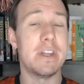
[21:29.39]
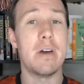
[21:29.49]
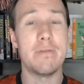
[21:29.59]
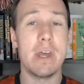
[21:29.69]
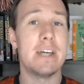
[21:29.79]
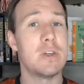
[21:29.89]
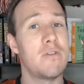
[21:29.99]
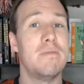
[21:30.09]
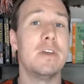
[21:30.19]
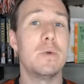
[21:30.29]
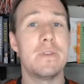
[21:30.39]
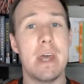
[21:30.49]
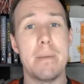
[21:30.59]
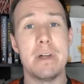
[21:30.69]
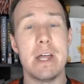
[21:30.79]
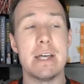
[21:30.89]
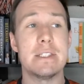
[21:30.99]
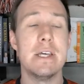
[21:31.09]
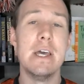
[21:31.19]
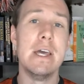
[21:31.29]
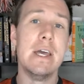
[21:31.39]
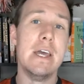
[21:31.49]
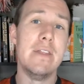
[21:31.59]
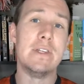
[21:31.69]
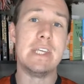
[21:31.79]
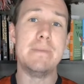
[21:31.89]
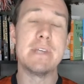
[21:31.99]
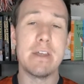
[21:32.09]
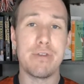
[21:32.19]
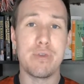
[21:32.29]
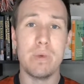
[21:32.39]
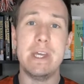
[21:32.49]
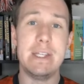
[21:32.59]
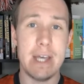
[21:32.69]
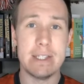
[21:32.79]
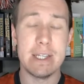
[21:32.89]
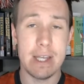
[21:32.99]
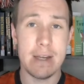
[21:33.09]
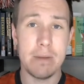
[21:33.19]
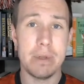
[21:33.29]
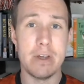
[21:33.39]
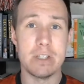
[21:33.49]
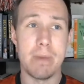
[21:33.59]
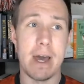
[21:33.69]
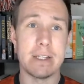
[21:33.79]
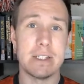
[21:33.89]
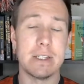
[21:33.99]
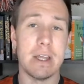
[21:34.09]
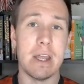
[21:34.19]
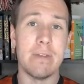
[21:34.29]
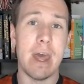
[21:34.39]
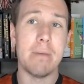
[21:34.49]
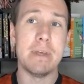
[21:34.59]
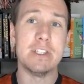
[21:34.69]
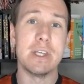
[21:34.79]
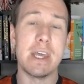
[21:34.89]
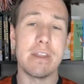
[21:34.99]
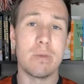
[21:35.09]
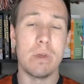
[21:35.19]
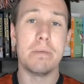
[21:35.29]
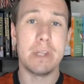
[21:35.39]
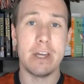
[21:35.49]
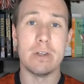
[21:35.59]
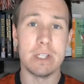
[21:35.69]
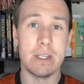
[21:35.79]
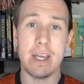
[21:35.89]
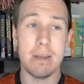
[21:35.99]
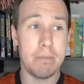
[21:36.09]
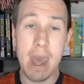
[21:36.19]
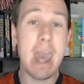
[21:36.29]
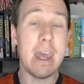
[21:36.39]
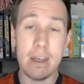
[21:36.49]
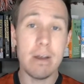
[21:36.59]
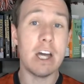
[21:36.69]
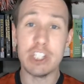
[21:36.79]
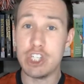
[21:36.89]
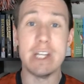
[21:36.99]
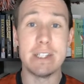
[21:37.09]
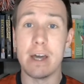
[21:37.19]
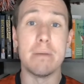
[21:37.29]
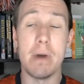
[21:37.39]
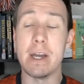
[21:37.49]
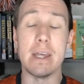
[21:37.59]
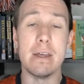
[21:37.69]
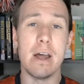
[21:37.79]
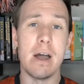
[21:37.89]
Now, if you guys aren't familiar with the MLS, the teams get 3 designated player spots, and that means they get 3 players that can pay a shit ton of money.